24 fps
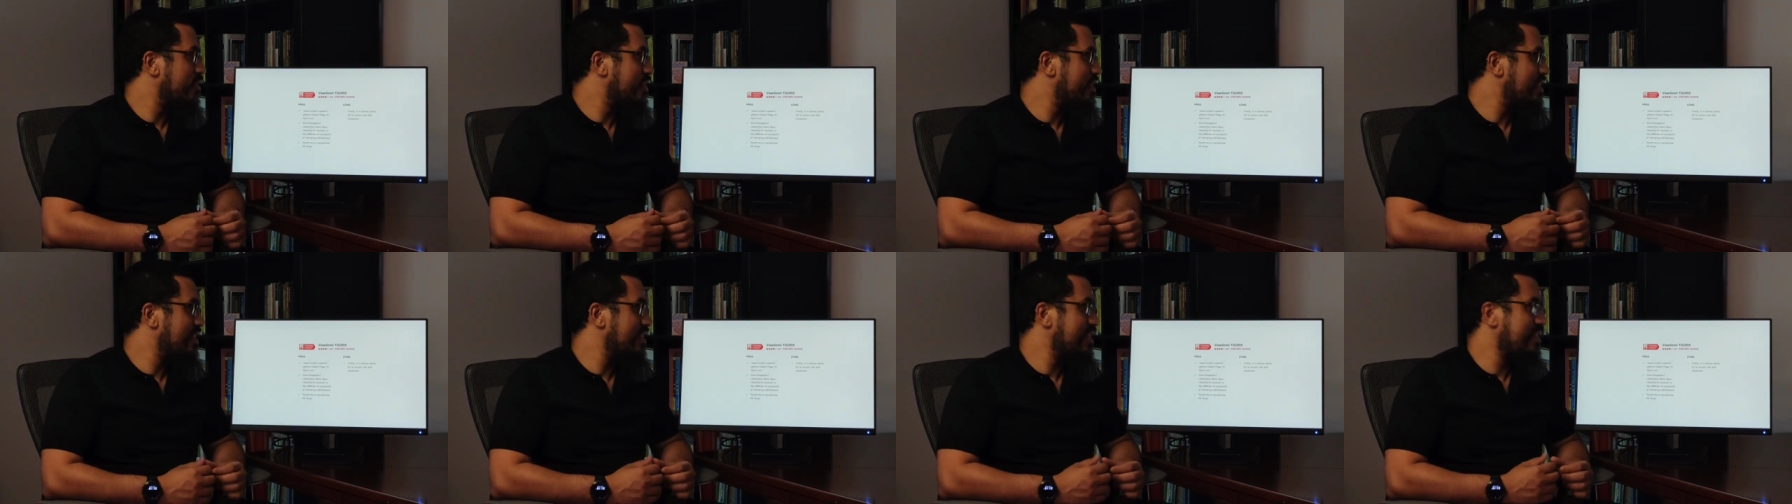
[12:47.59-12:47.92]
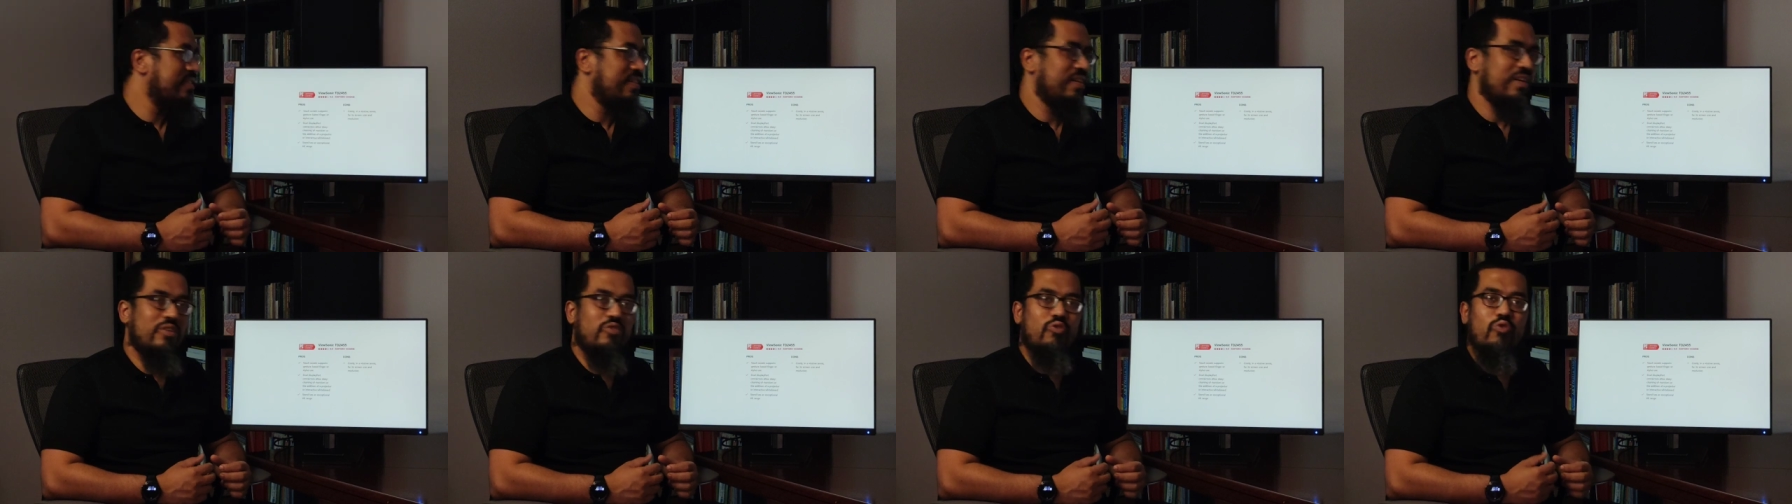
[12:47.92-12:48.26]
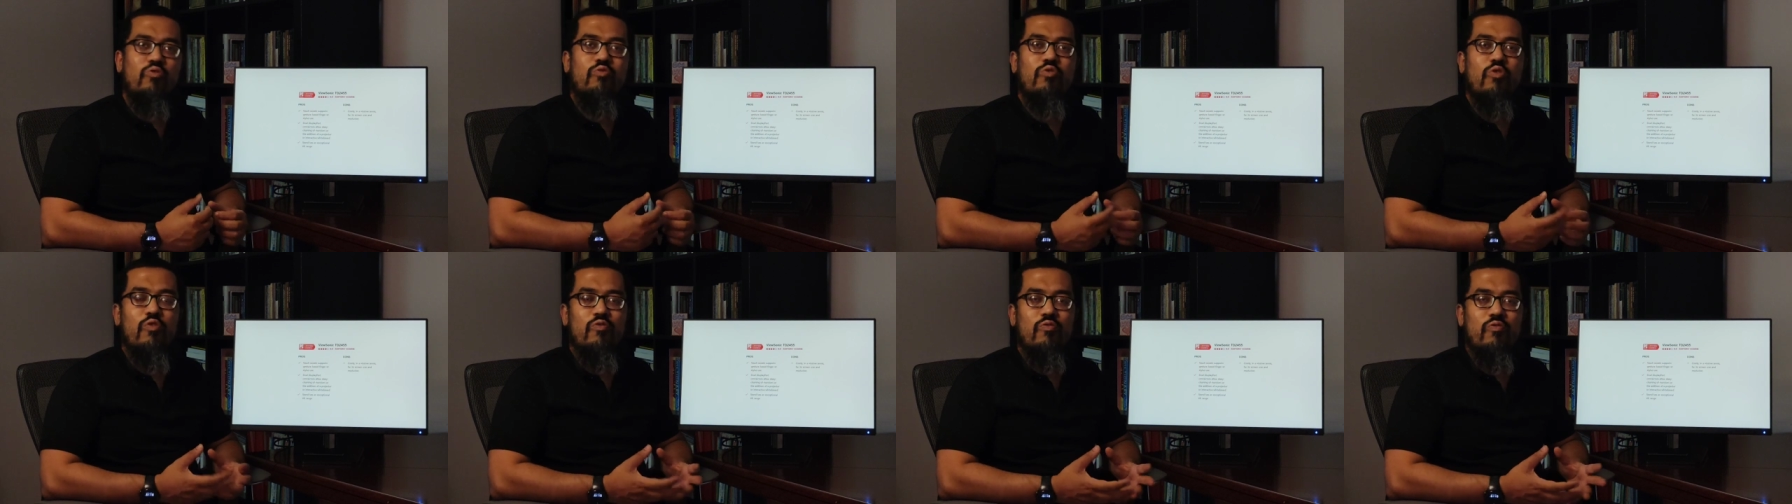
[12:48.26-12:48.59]
already the
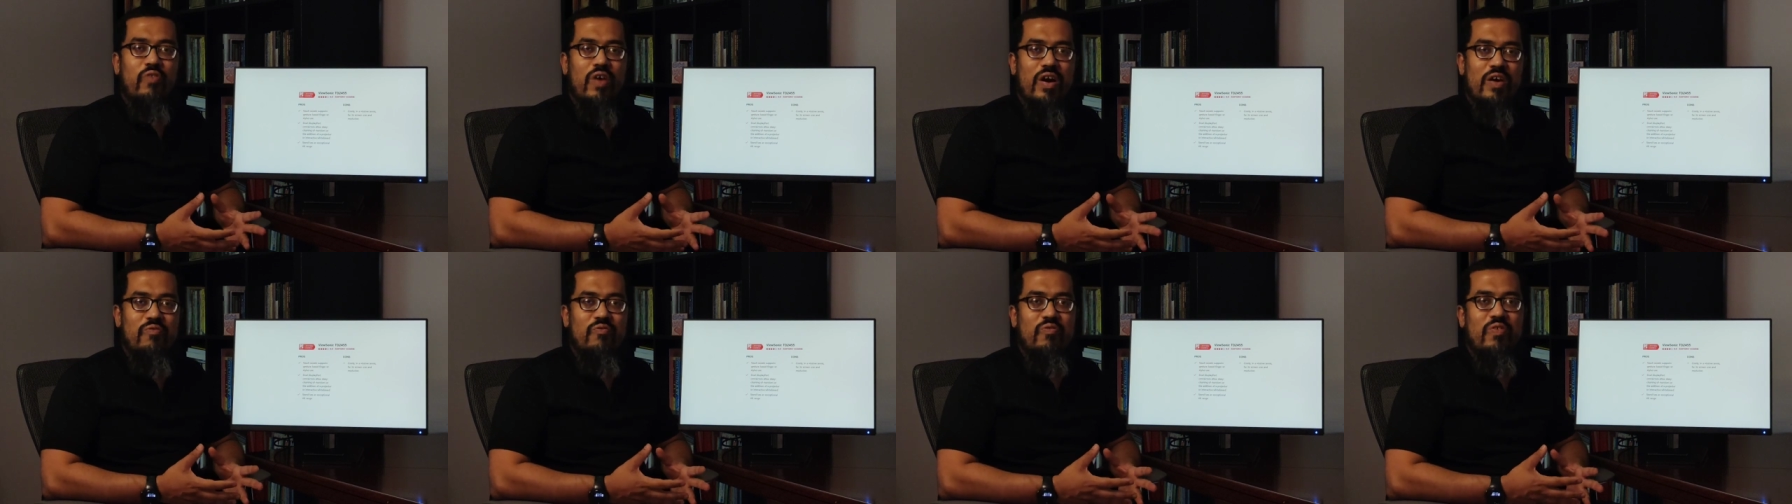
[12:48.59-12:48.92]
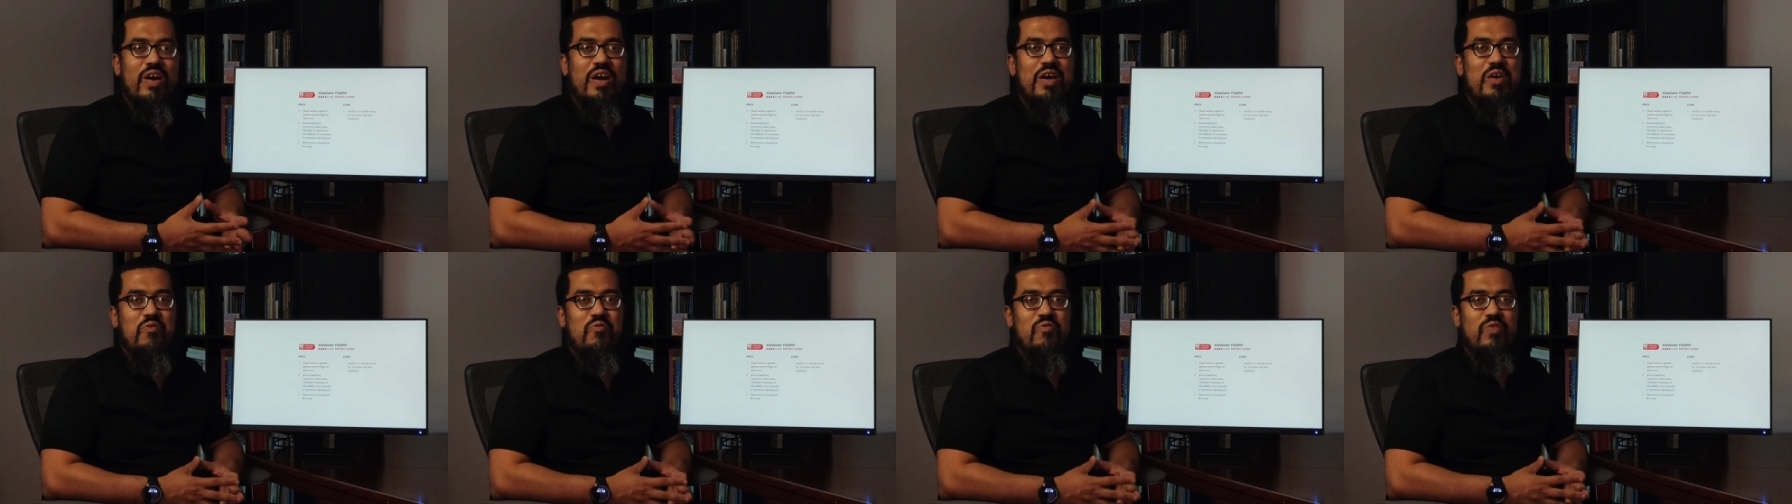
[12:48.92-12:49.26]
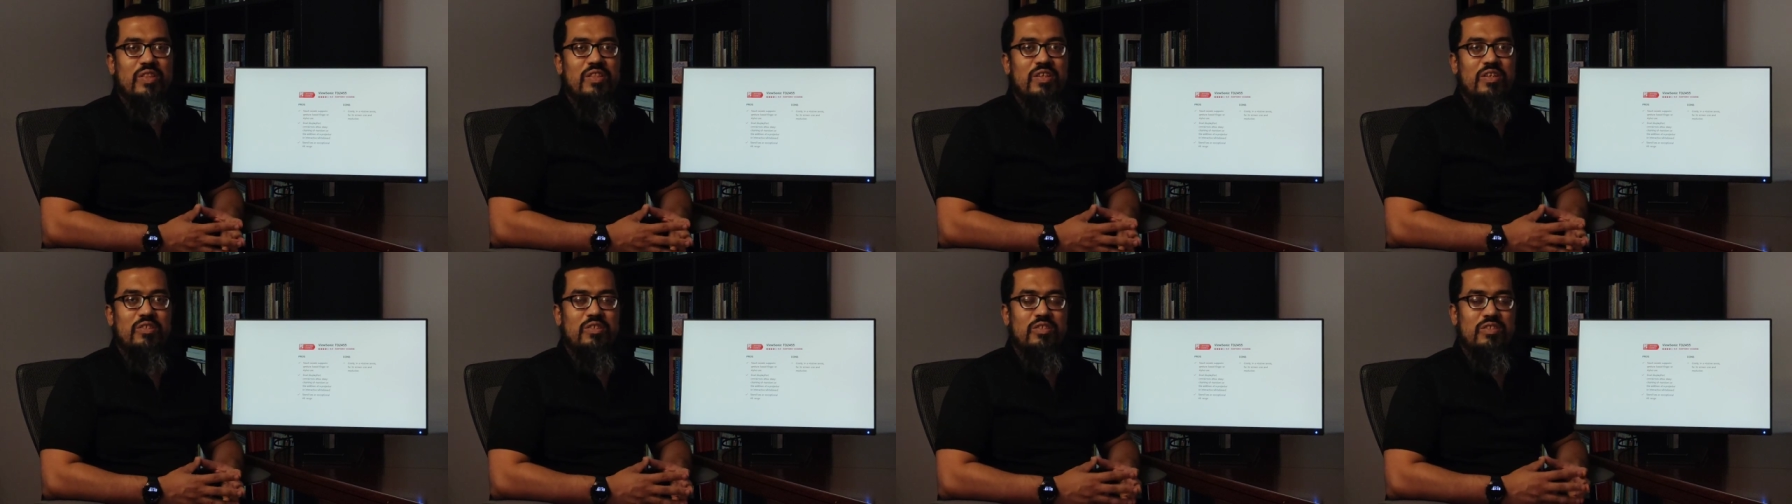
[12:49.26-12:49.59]

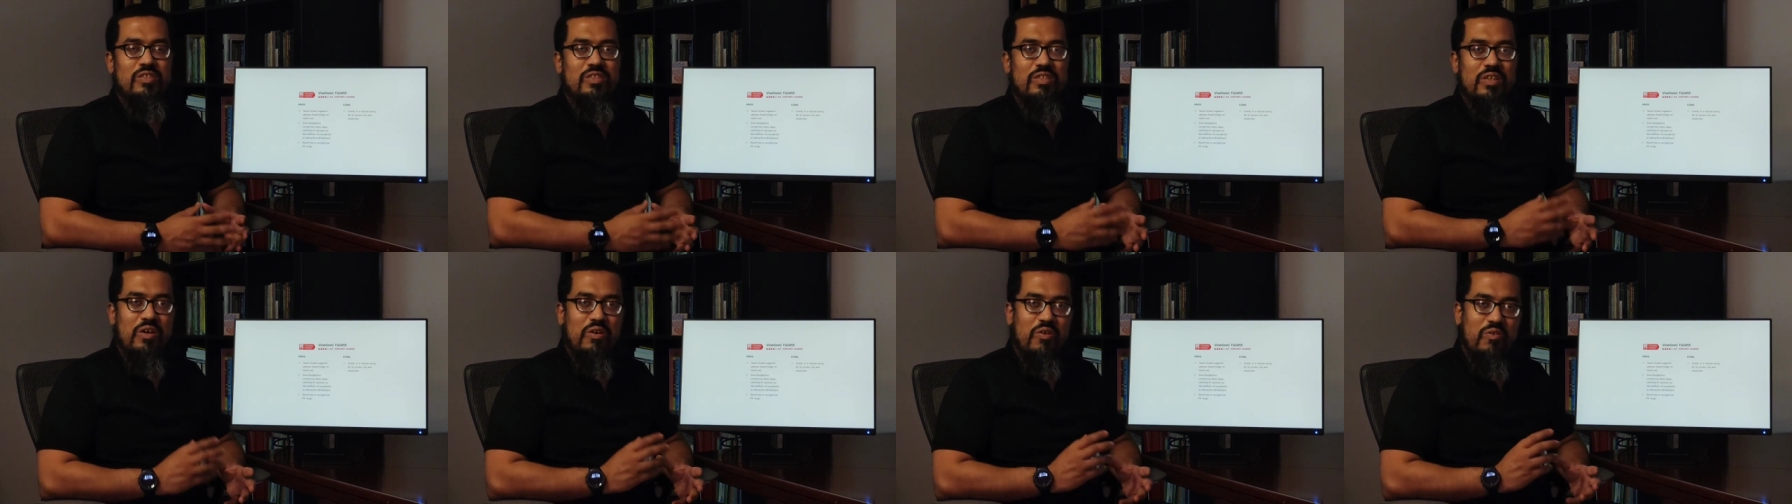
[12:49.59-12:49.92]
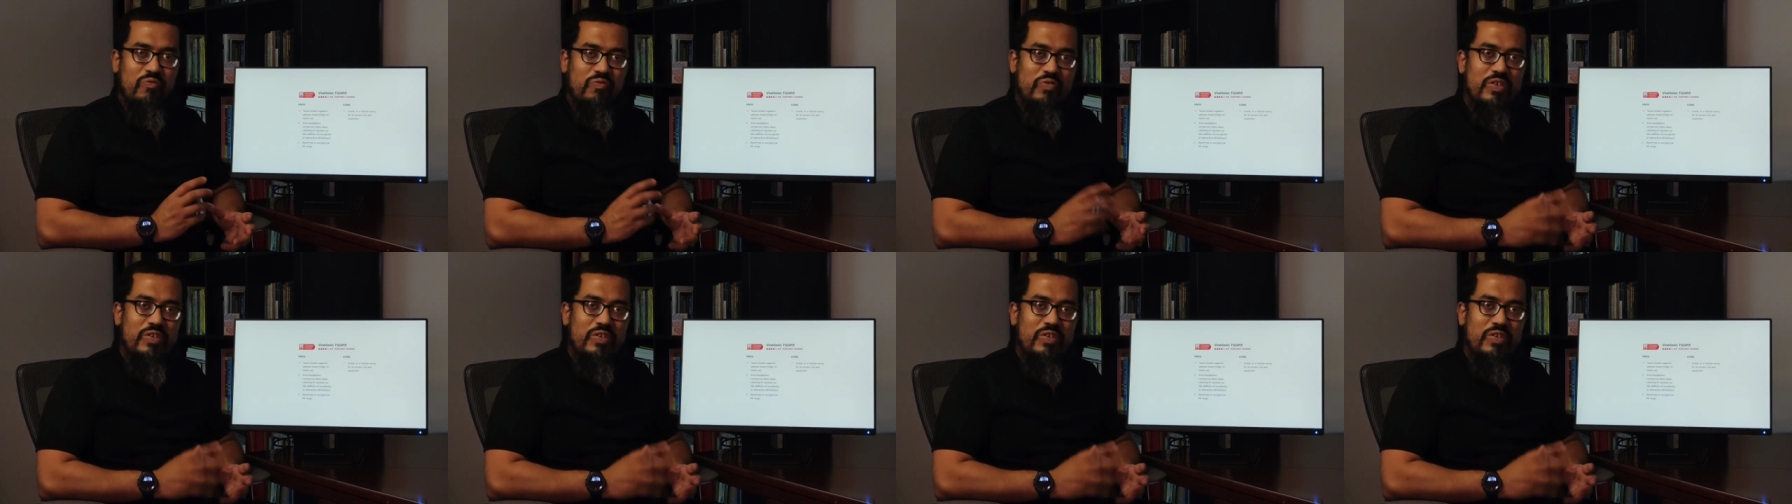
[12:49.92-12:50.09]
2455 with its